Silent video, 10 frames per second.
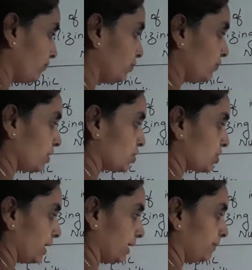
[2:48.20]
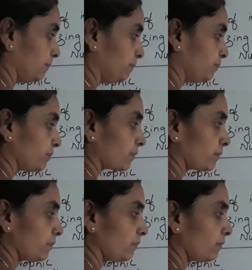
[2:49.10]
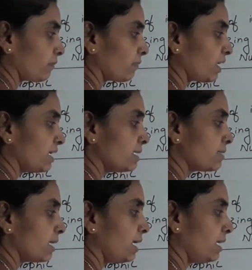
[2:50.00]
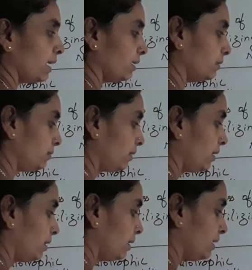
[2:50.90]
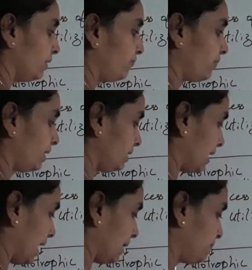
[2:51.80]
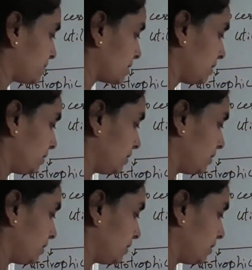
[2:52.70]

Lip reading: nutrition is seen in different types.